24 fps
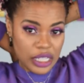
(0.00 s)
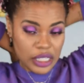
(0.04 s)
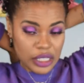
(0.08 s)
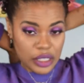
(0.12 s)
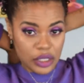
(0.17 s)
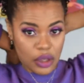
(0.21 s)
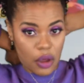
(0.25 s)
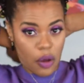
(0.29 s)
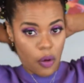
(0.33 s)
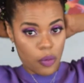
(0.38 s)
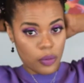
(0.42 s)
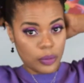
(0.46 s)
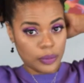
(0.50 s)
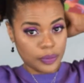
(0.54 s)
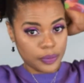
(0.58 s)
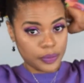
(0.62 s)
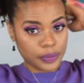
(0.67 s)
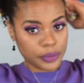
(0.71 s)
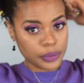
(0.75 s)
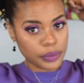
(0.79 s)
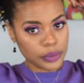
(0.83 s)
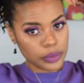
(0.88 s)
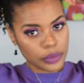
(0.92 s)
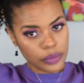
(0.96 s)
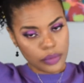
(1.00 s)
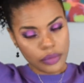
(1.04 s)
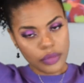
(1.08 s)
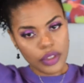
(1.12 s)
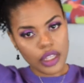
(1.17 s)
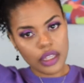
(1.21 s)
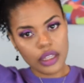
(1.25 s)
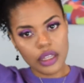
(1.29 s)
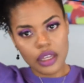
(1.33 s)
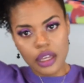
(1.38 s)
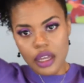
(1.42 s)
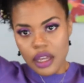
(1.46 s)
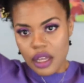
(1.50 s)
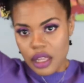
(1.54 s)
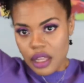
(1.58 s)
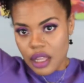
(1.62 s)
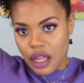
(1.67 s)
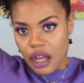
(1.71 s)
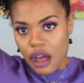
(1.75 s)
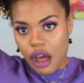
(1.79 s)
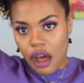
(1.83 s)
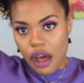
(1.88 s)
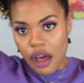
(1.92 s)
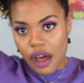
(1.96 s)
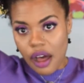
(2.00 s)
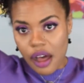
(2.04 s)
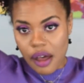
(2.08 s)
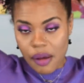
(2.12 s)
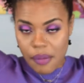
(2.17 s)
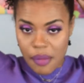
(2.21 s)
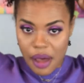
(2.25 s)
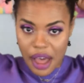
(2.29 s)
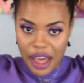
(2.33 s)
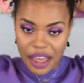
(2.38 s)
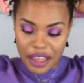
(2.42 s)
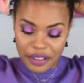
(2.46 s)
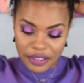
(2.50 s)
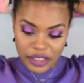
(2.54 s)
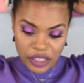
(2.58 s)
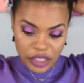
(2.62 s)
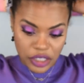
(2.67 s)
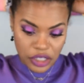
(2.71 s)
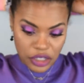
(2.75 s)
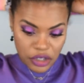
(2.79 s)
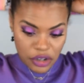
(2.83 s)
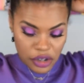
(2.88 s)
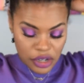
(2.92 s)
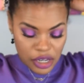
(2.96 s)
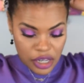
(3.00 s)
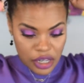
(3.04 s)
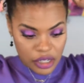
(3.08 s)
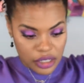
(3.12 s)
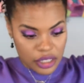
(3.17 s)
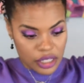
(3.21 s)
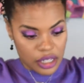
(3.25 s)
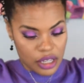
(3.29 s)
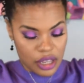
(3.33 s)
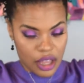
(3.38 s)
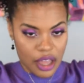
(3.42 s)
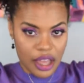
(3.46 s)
So I have secured it.